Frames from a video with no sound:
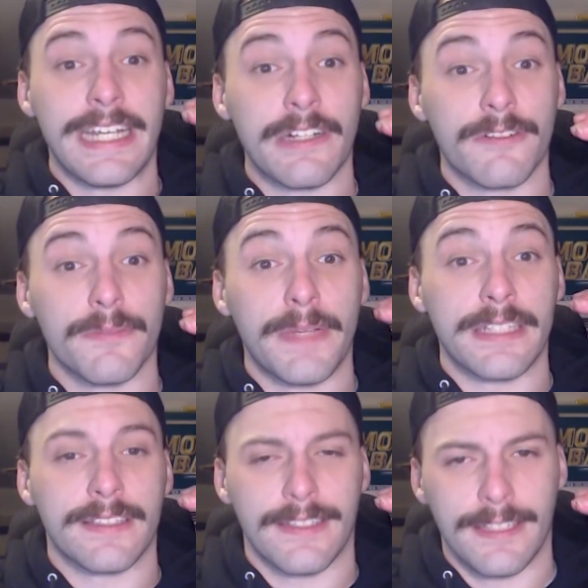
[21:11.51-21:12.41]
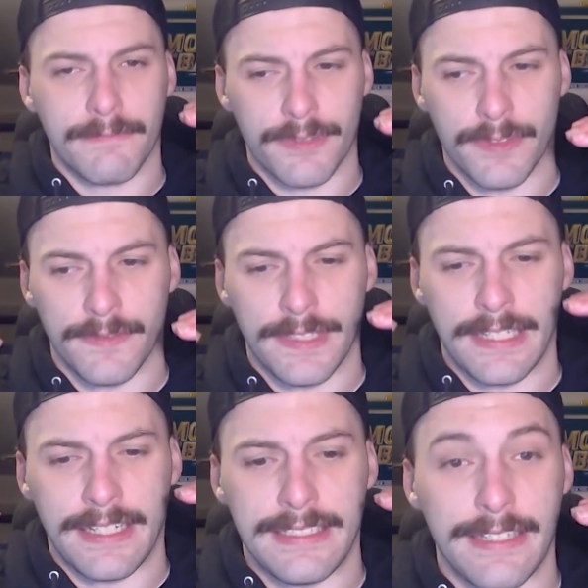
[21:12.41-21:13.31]
incrementally
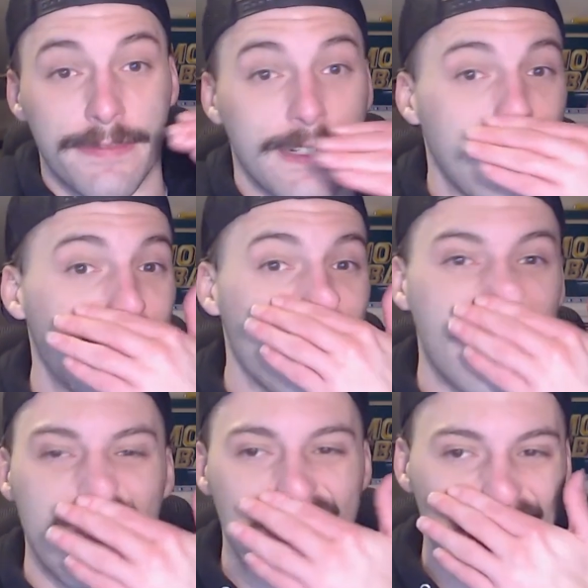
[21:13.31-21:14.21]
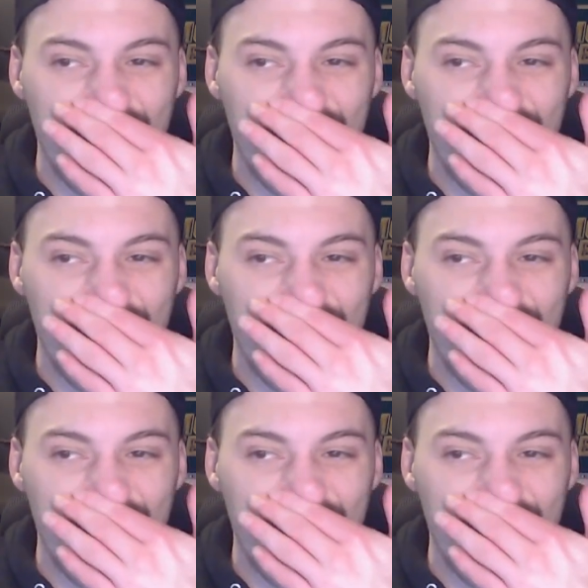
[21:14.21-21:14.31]
improving in different areas.